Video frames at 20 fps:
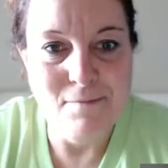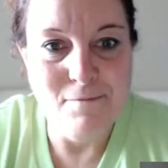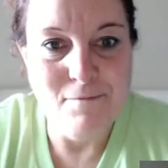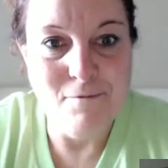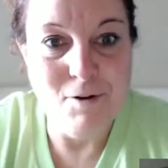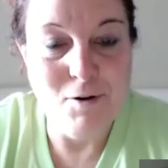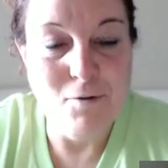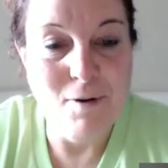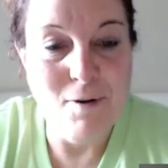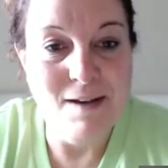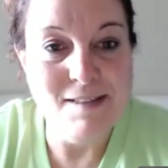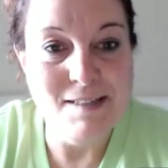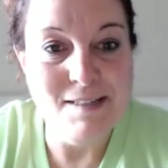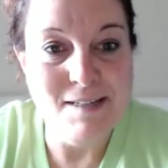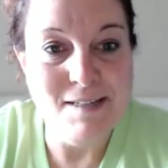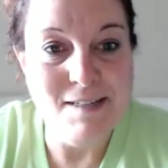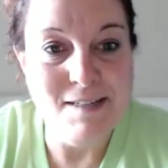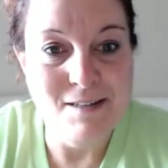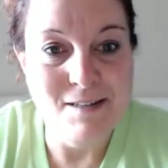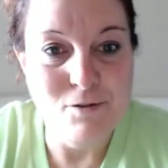
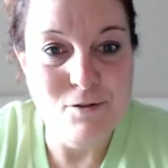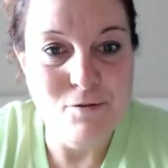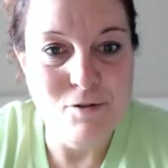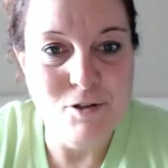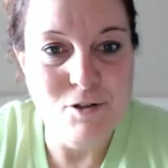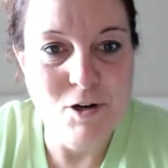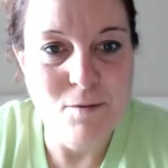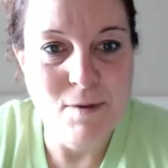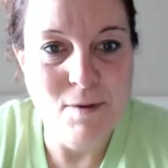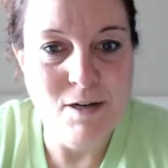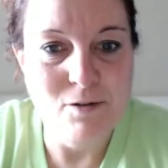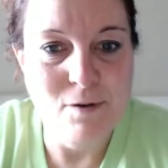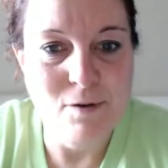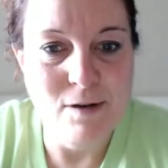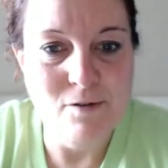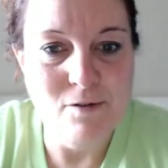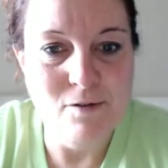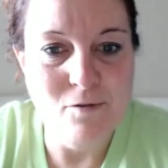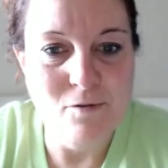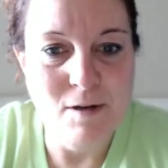requested to share my
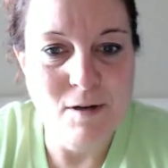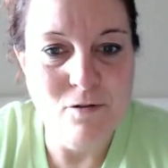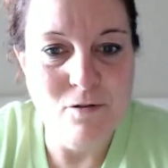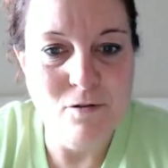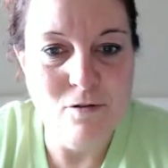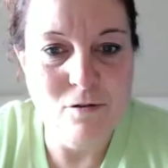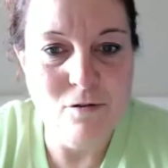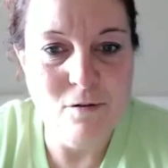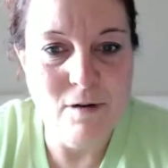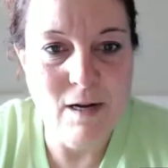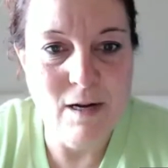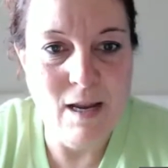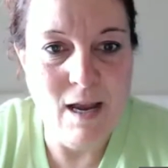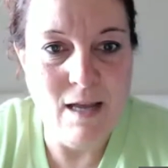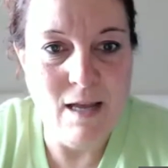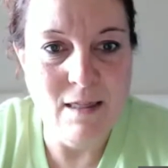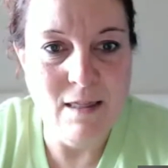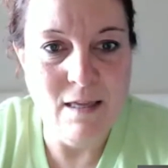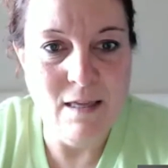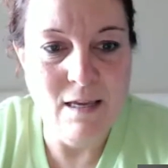transformation story
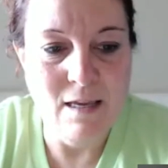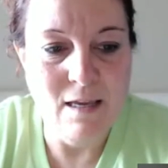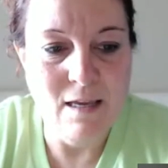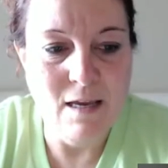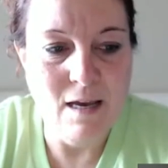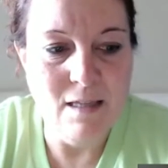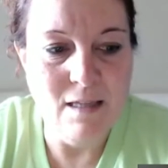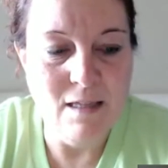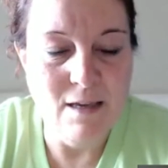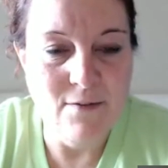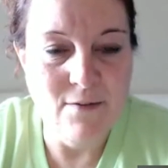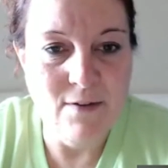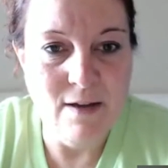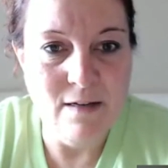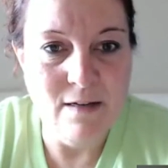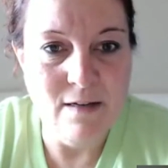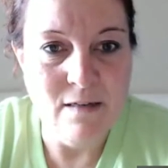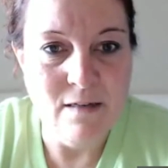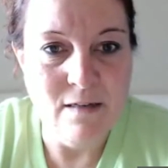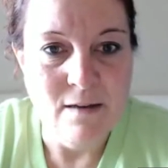at the
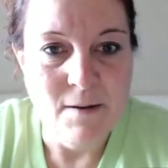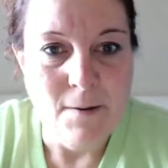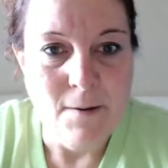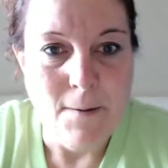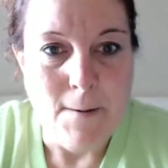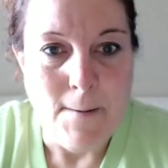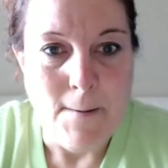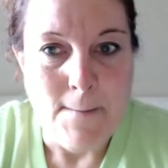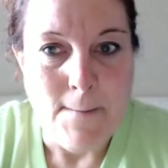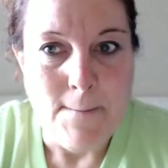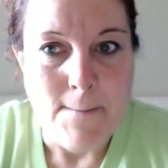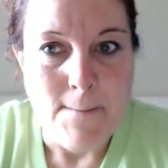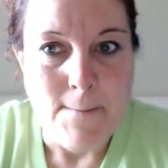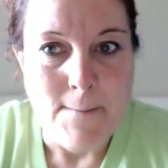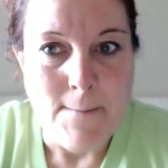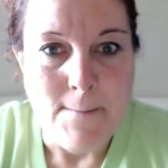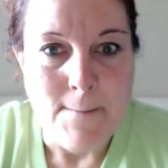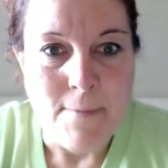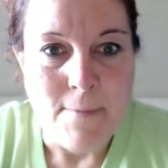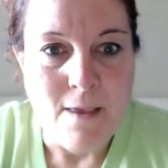event.
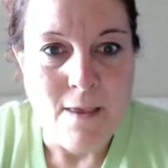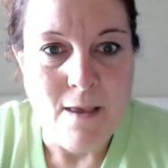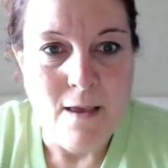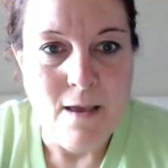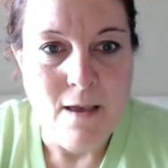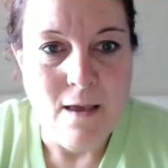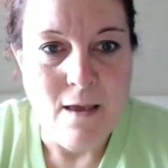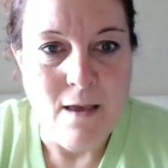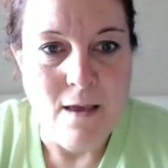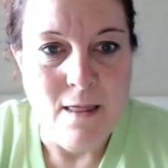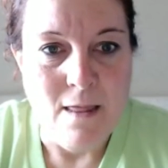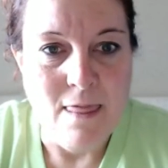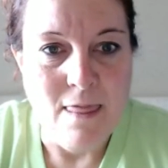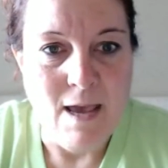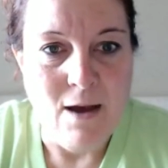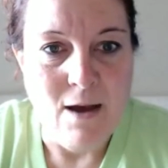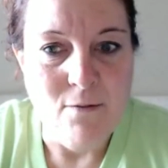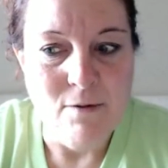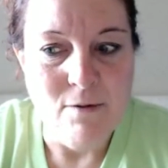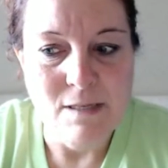And
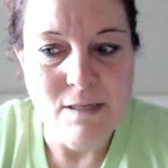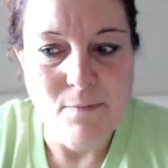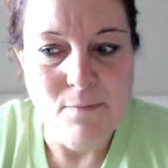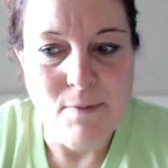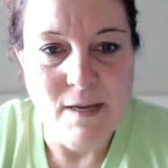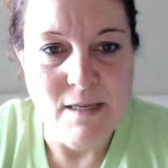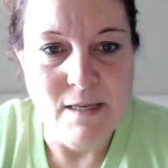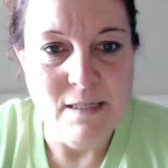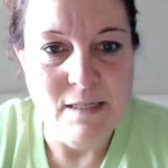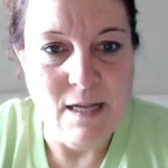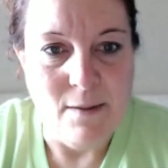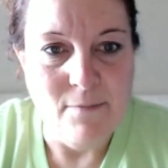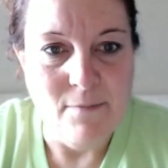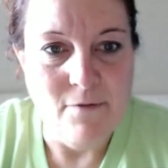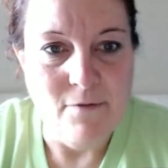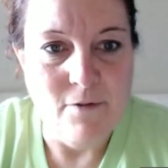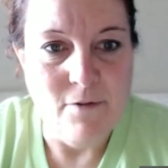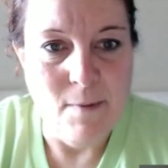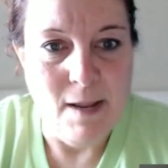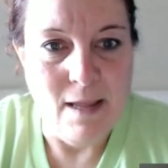that was a big step
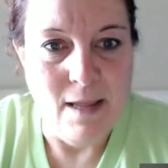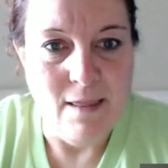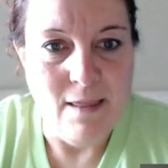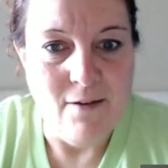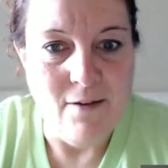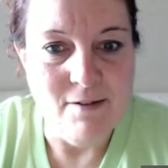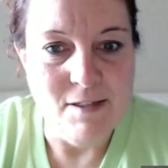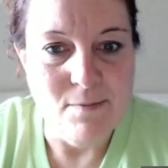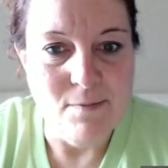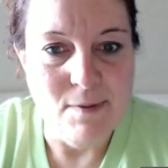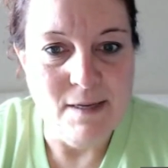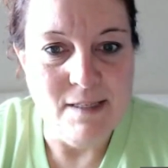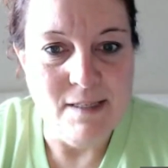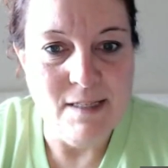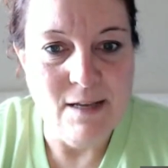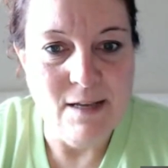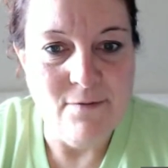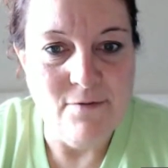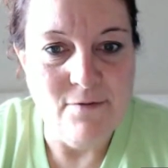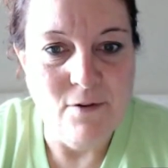for me. That was a big
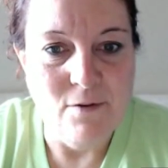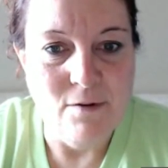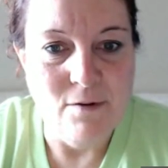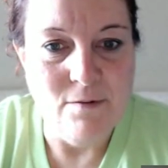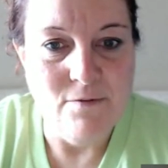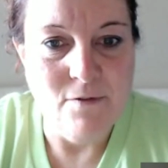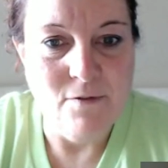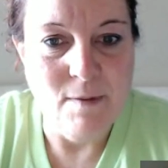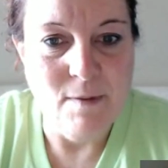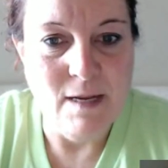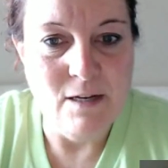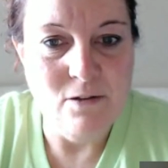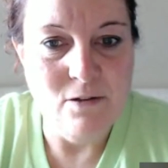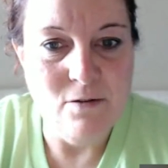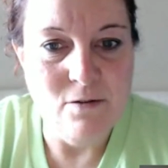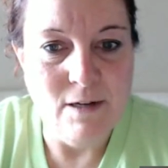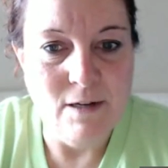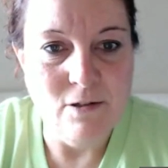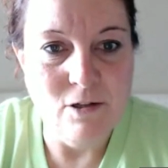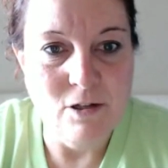step forward for me
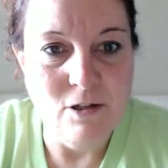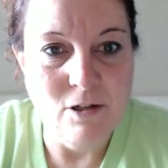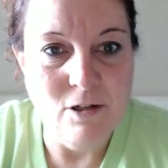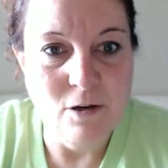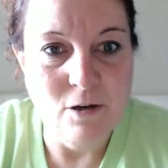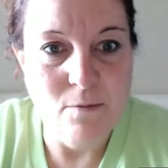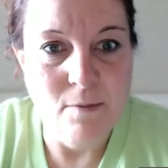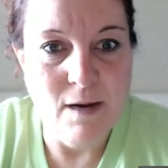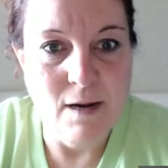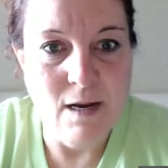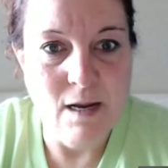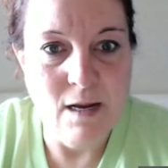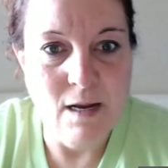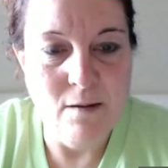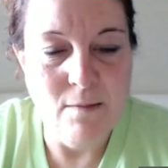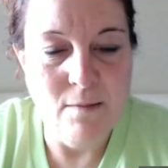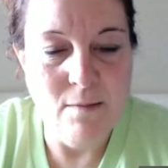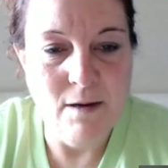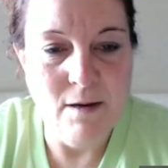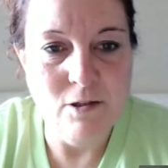to actually share
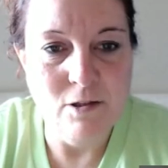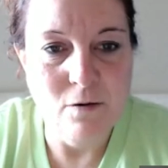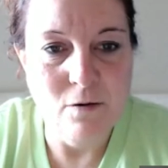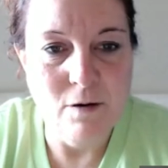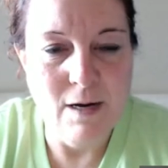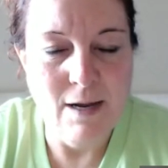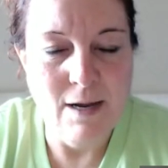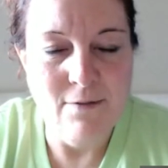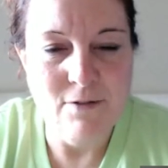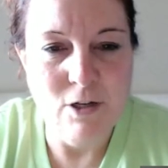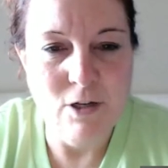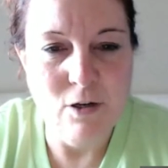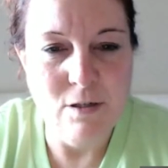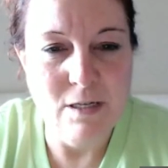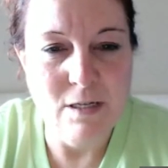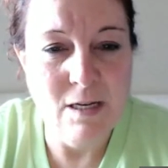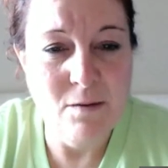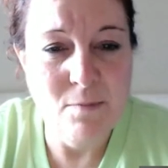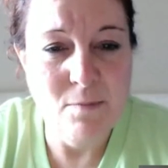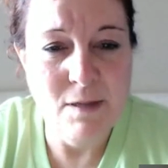my story. I've
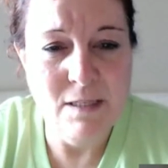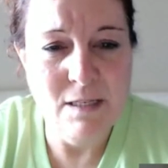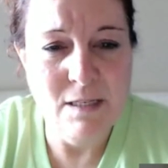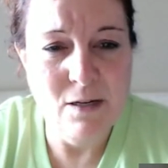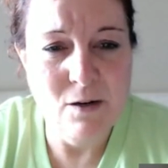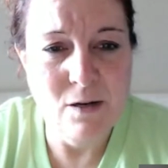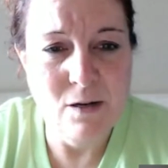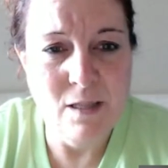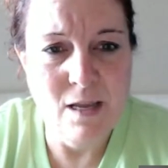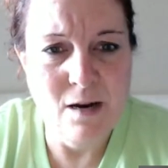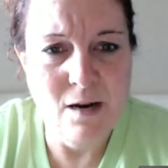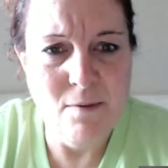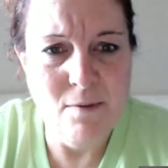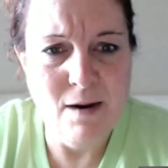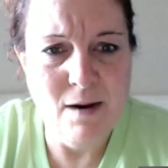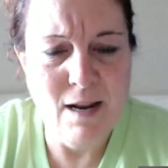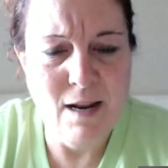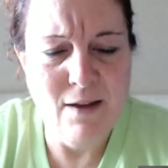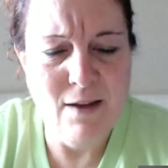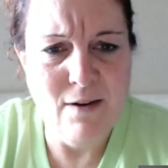shared tidbits here and there,
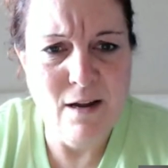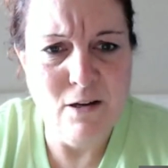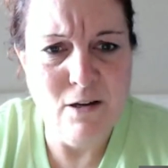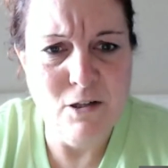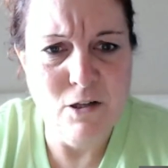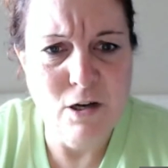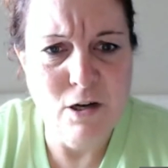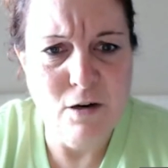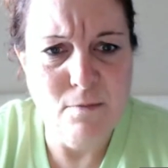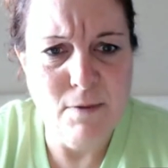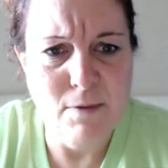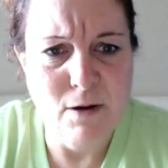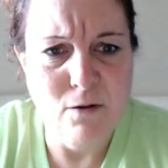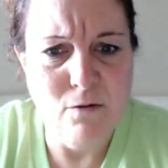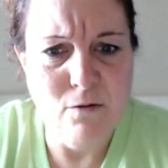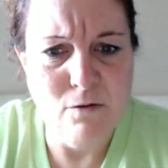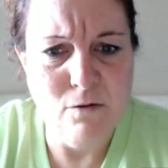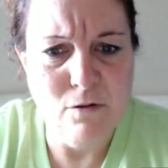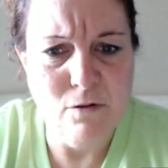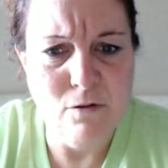but I have not shared my
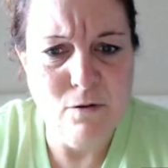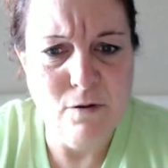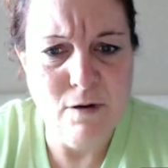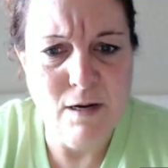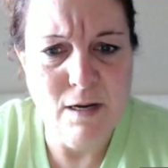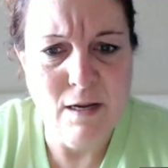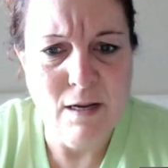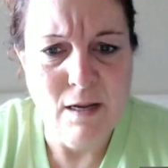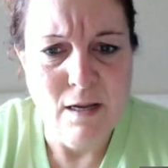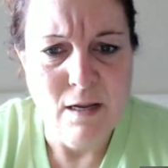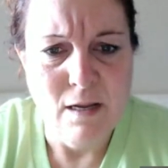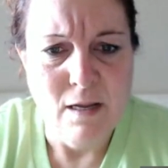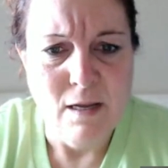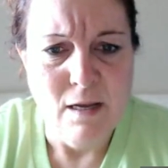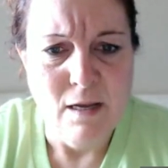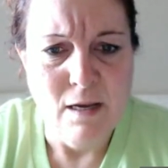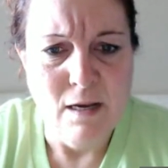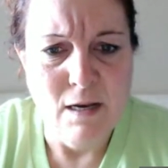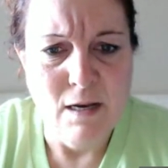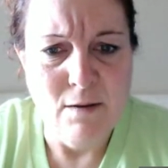whole story
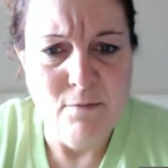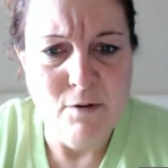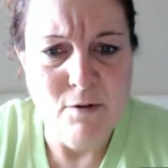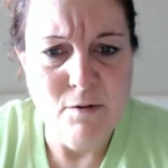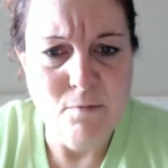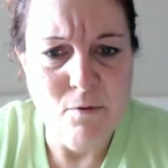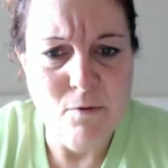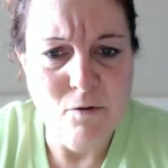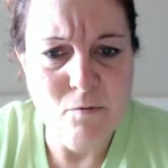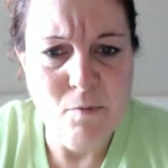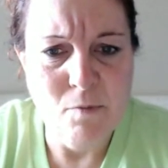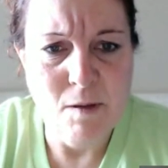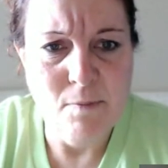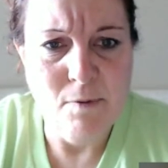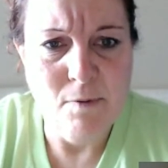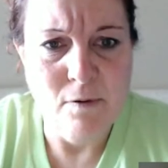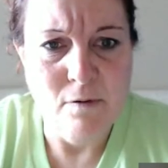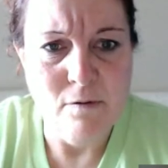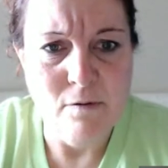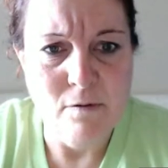with most
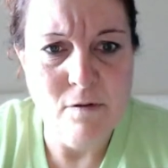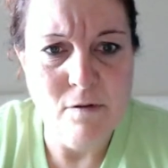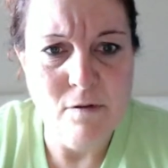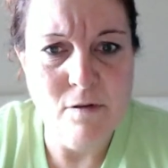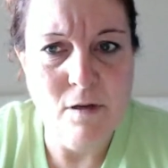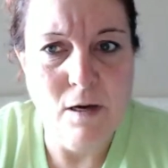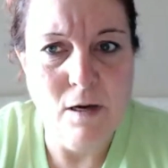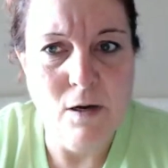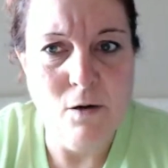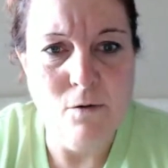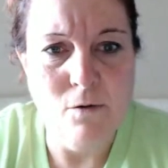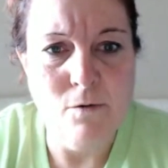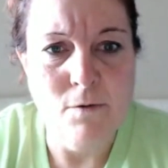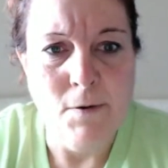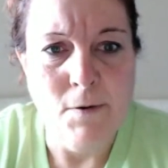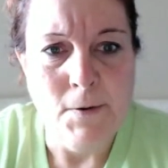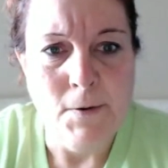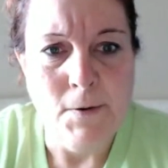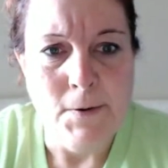people. So